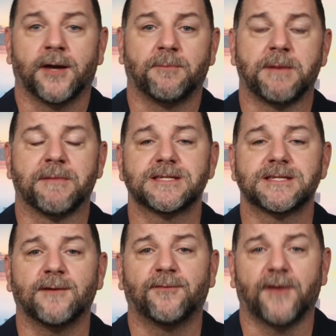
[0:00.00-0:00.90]
It'll be
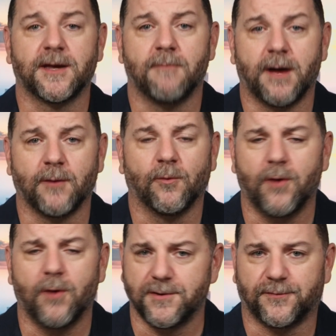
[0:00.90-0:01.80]
myself and my
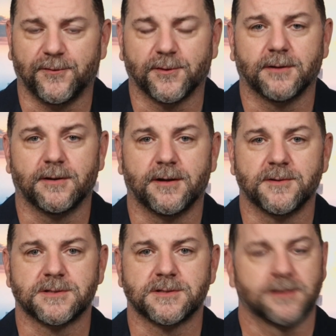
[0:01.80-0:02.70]
wonderful
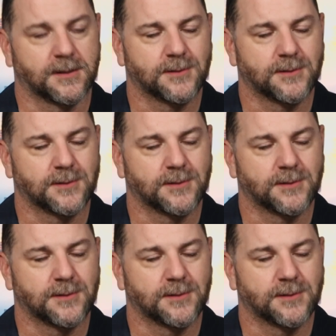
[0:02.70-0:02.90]
co-host,